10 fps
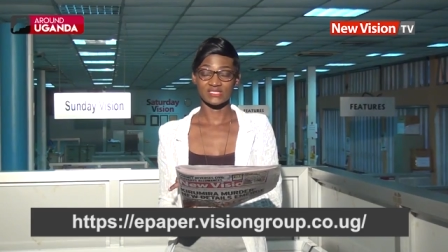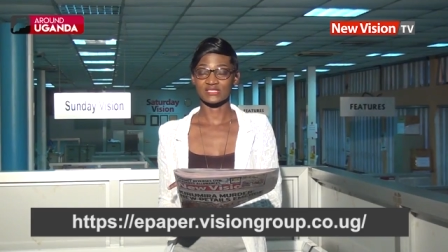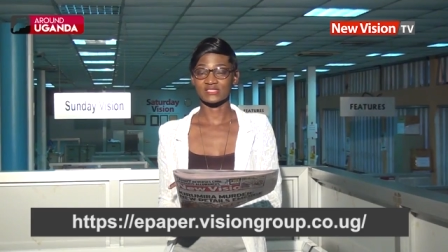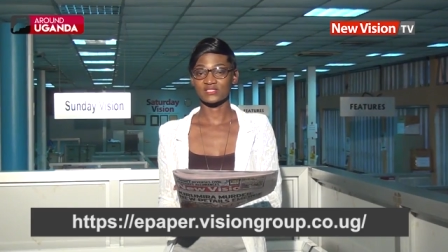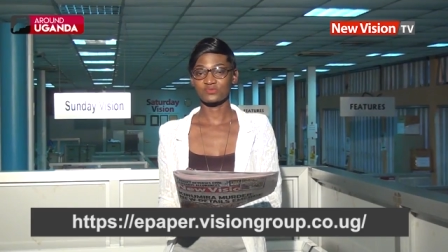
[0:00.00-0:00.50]
is
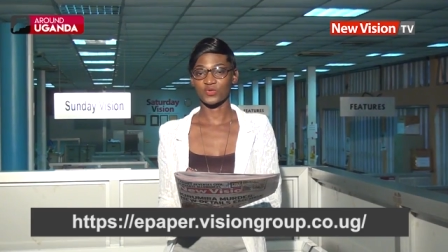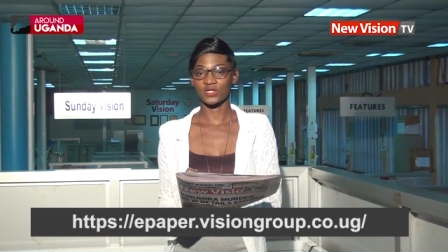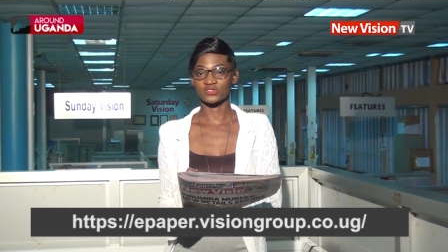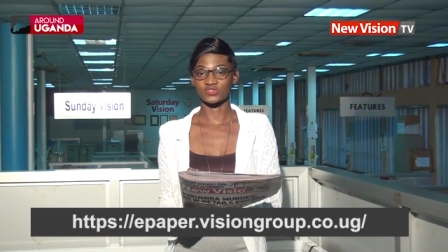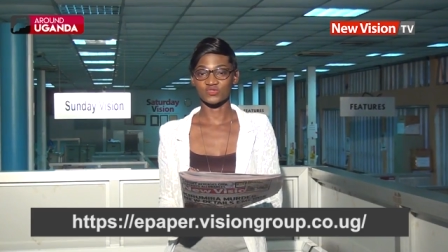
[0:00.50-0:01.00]
the team
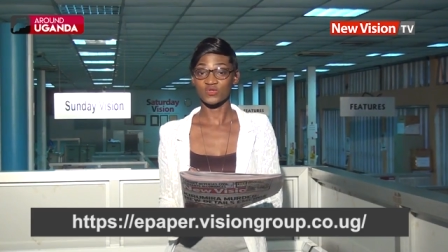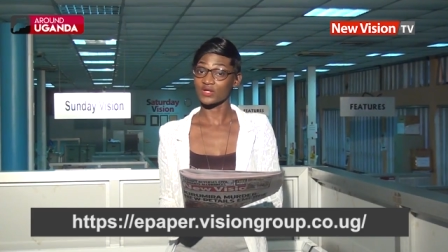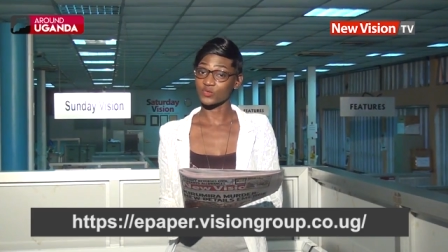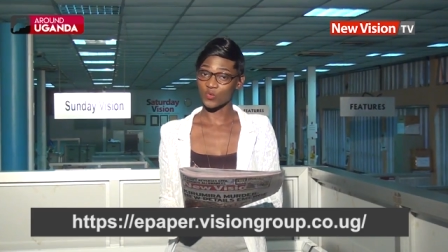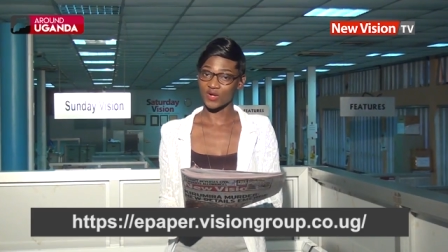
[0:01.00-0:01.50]
going to do
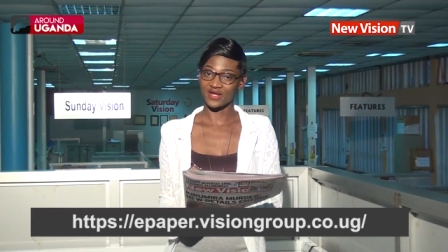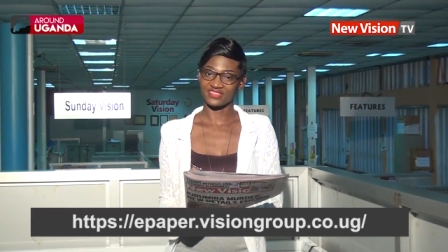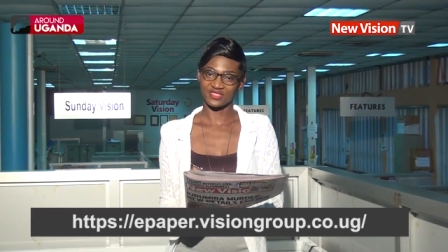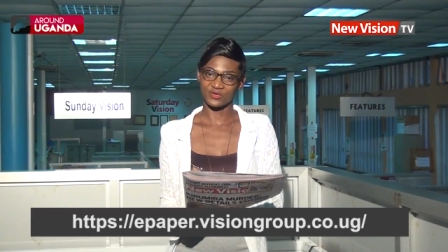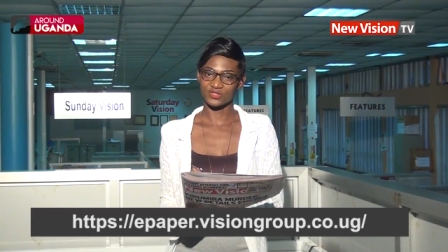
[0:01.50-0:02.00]
and where
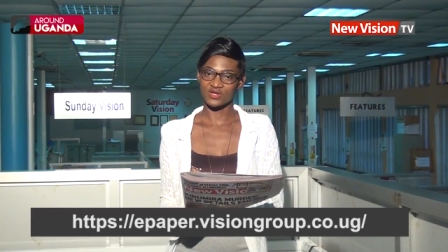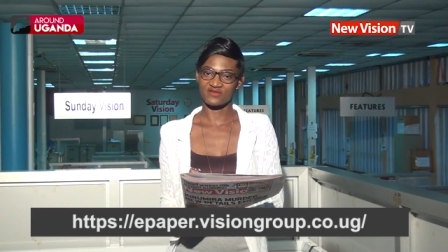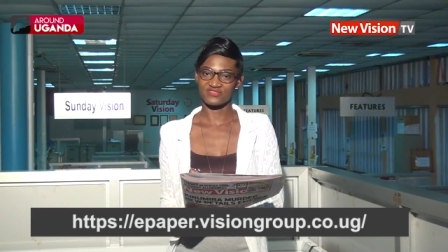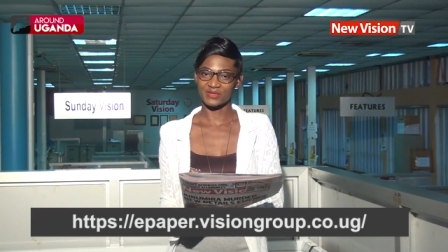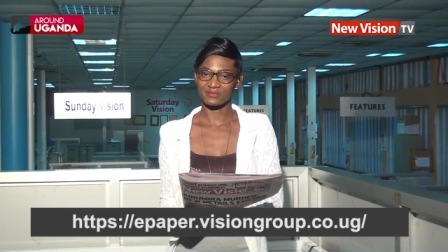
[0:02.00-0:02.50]
are they going to
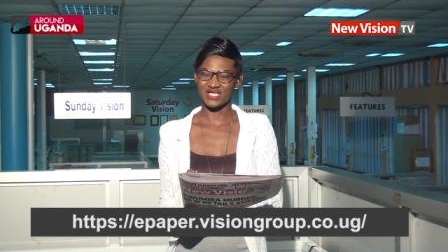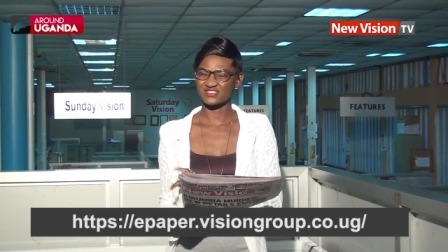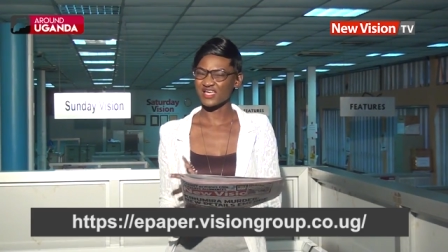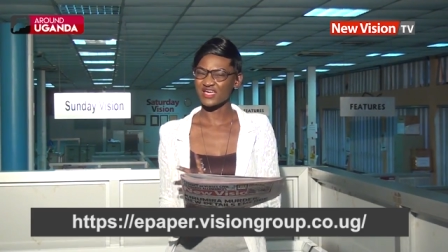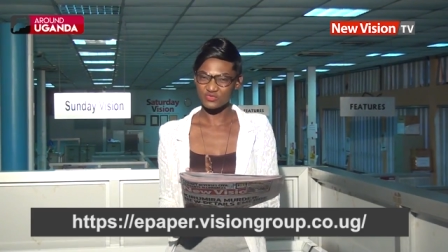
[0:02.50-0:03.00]
have their
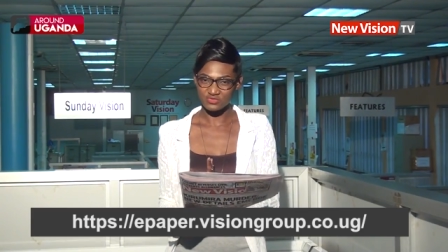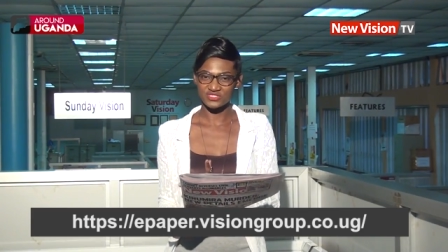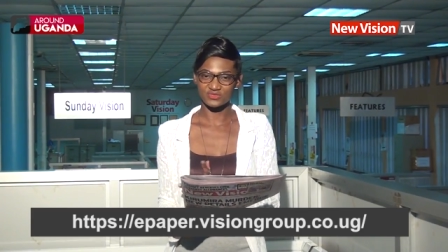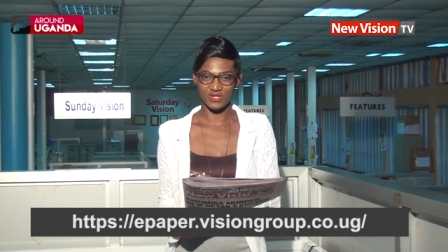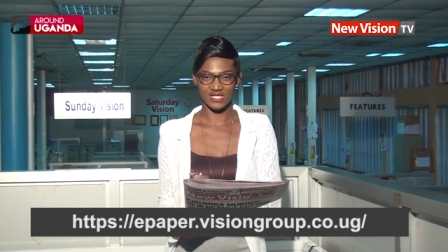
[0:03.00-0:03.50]
match and
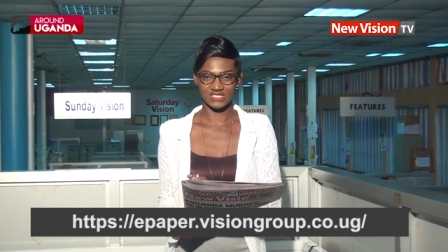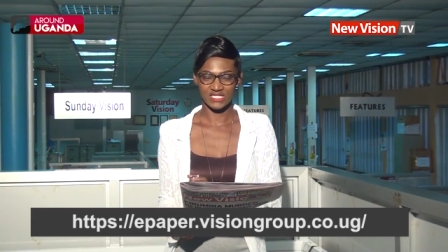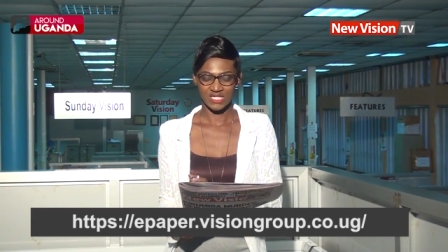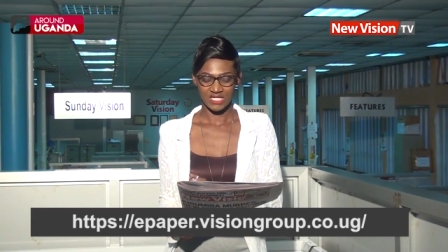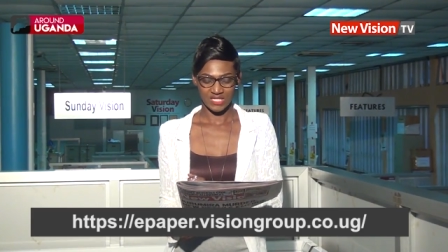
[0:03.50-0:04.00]
which
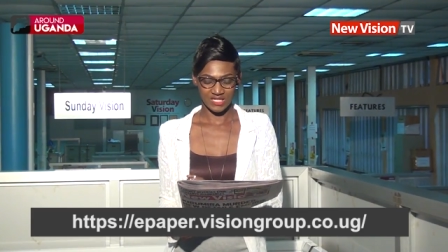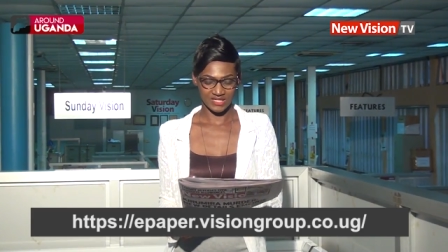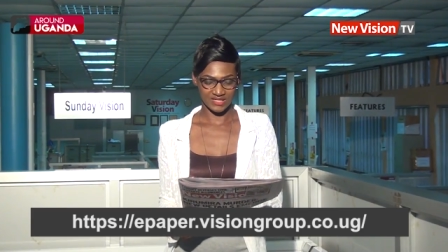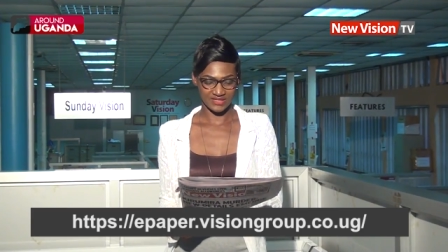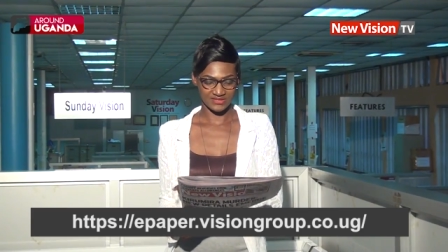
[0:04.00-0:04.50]
match
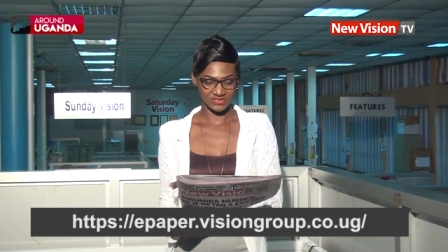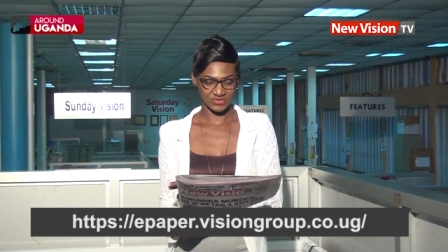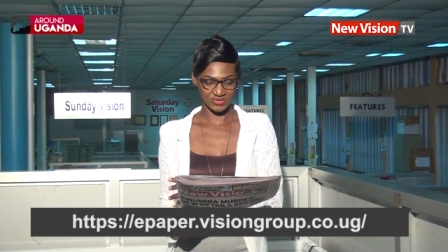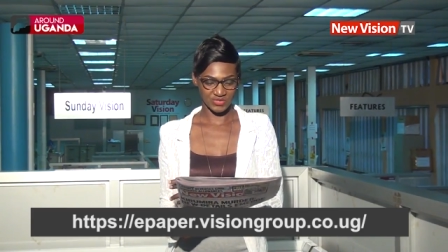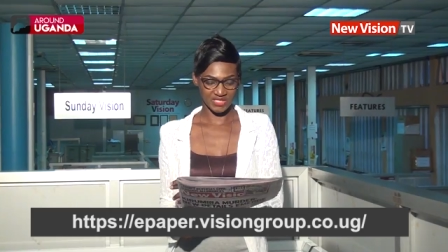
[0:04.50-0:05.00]
uh, the
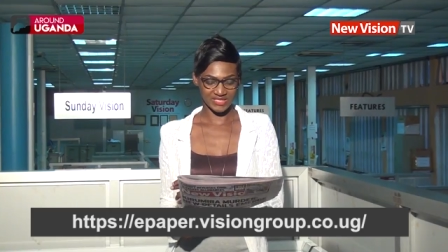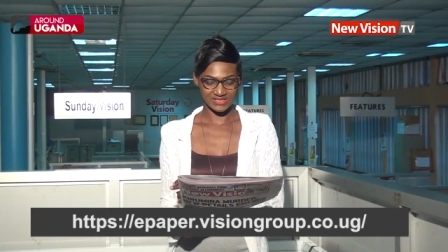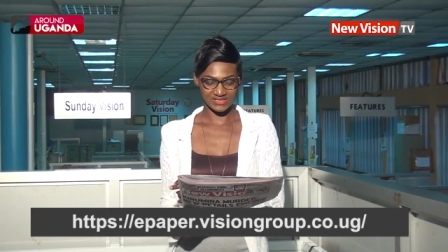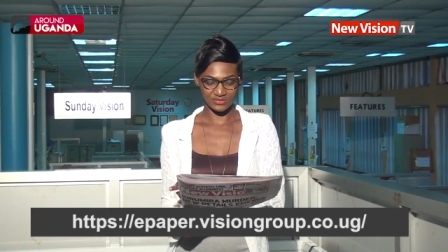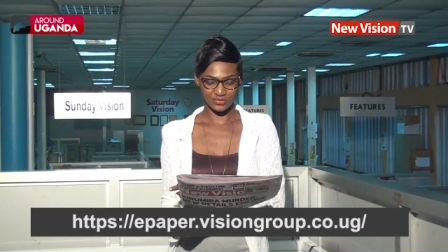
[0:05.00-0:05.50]
story
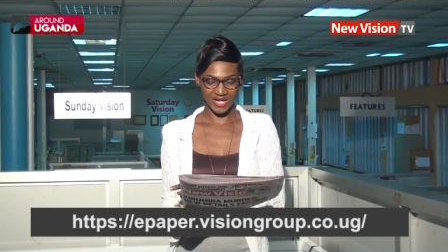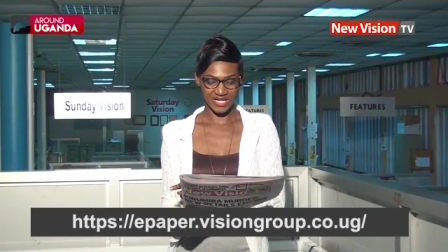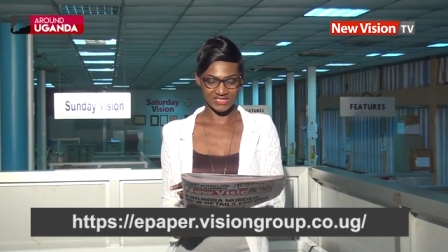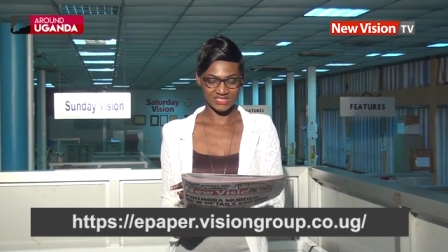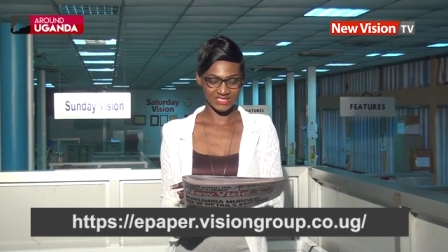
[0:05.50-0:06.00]
is
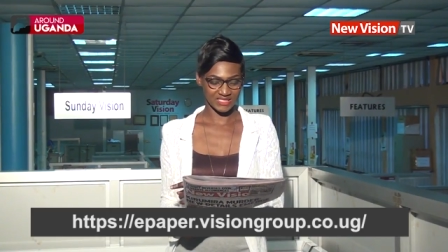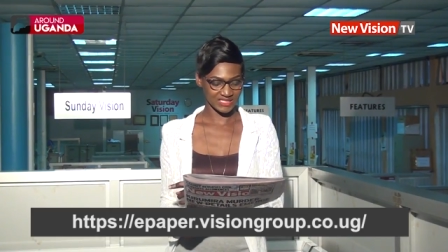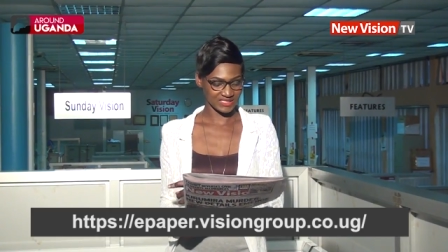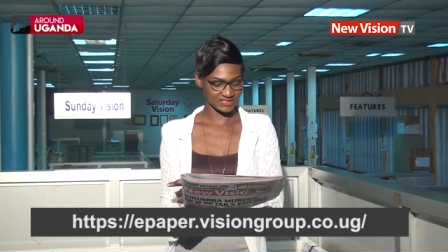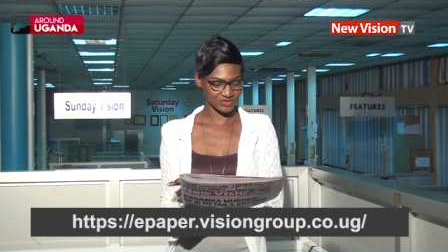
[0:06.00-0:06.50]
right here
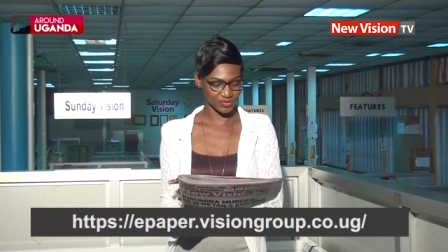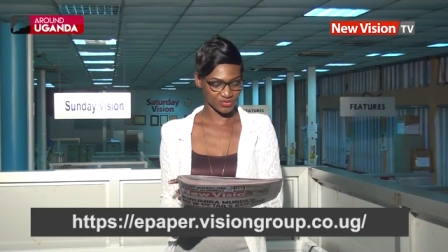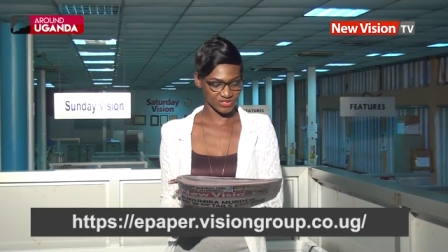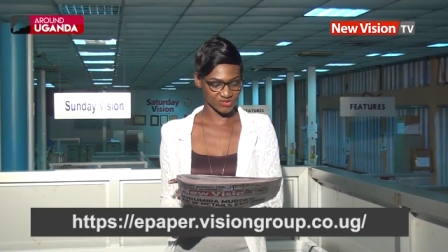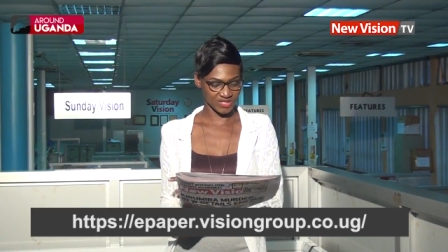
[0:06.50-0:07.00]
in the
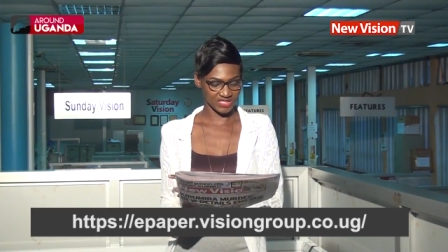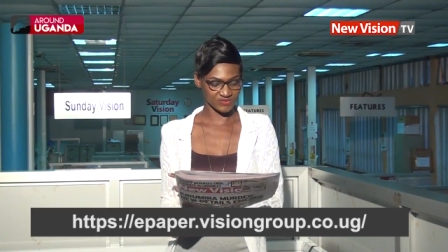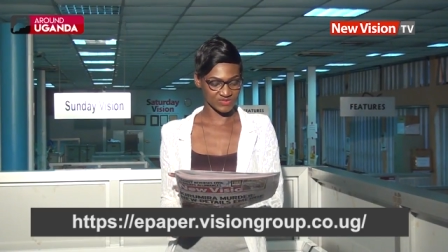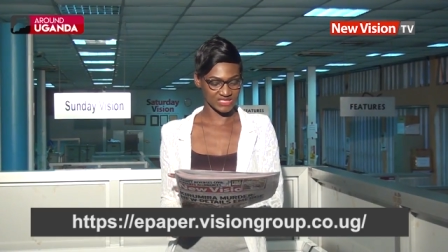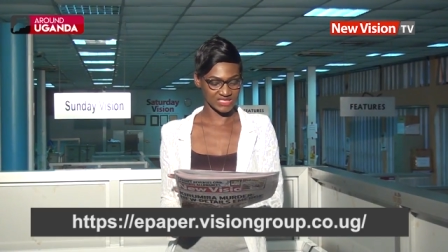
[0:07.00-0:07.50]
sports
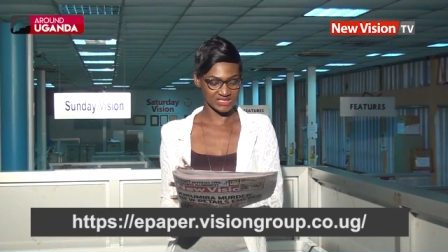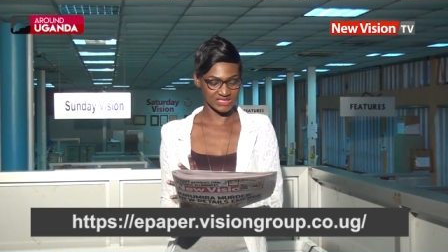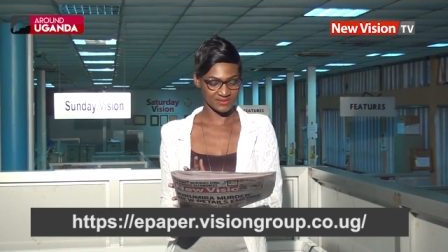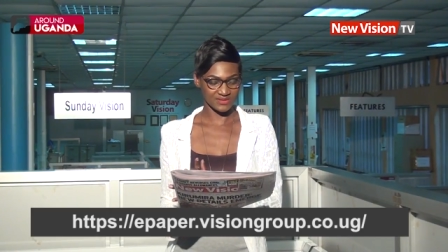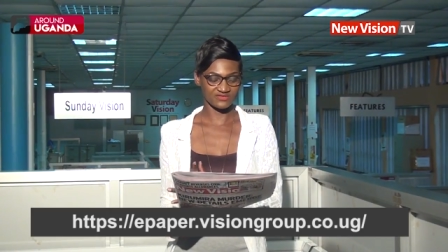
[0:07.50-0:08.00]
docket we see
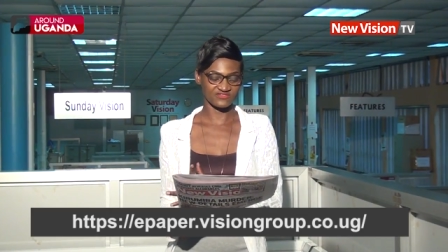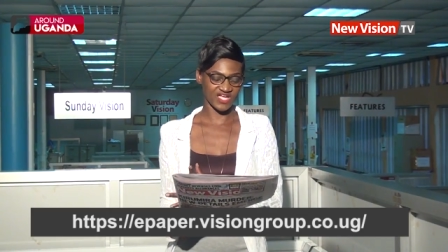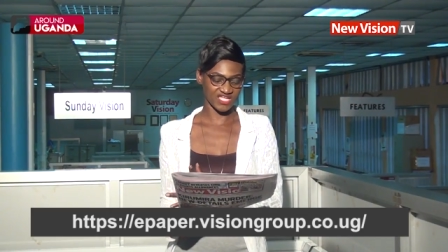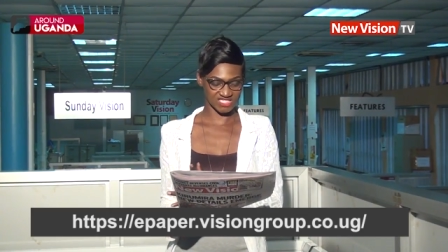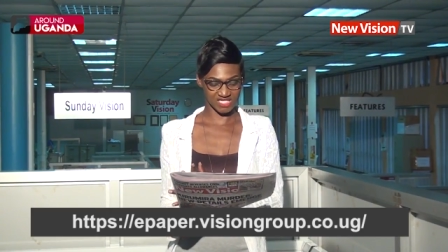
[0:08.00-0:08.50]
Entebbe in
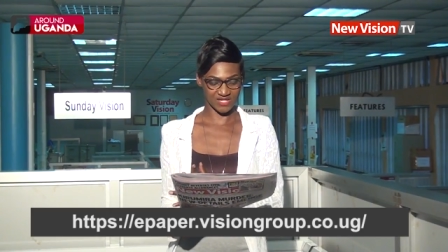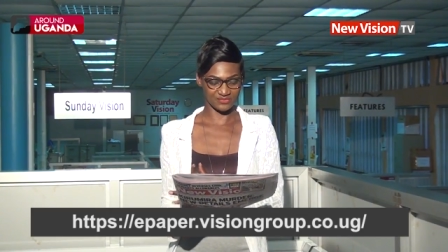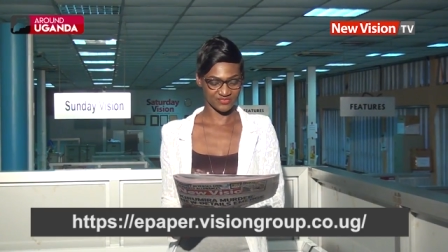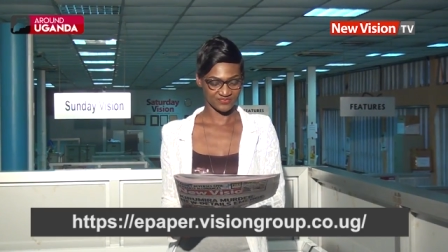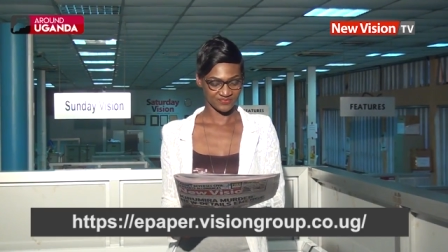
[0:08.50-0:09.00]
fine shape